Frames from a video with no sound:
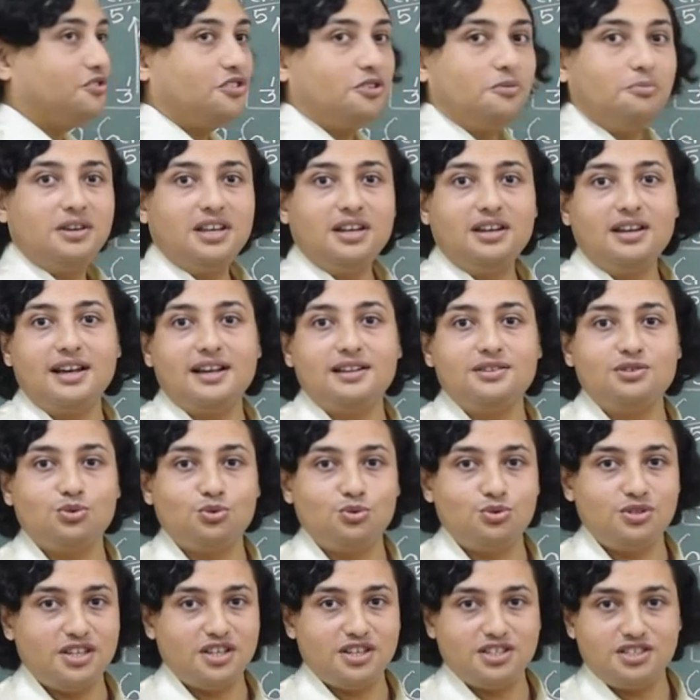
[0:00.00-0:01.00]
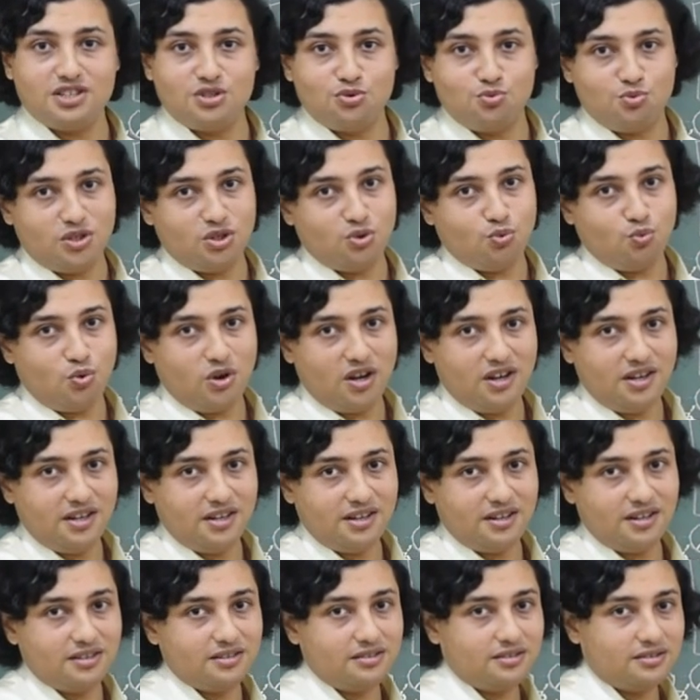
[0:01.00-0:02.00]
remain associated with one
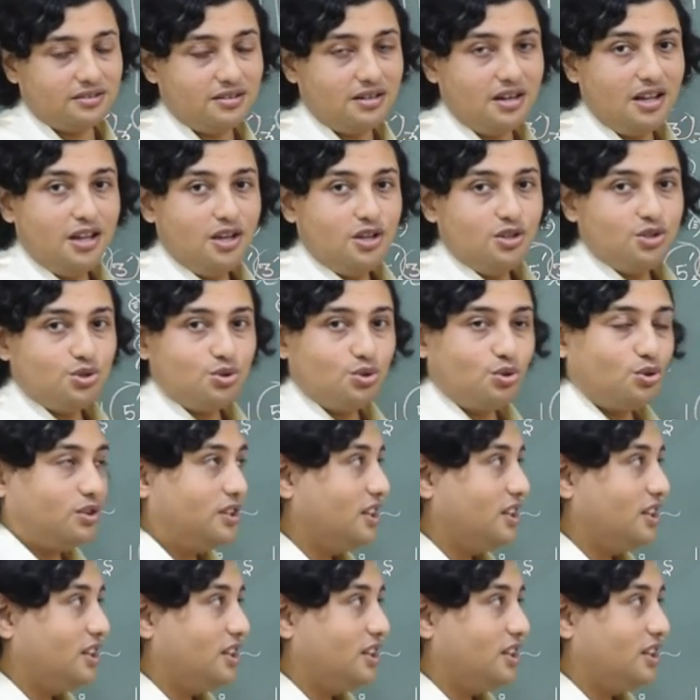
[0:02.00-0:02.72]
another. So,